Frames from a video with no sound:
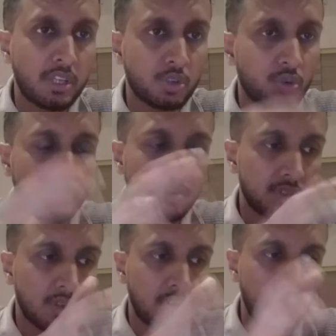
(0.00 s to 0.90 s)
So,
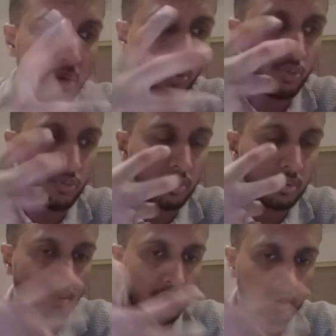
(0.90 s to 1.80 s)
so how
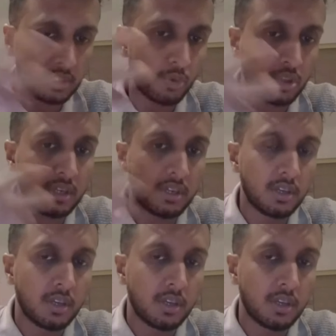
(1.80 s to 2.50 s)
uh, some of the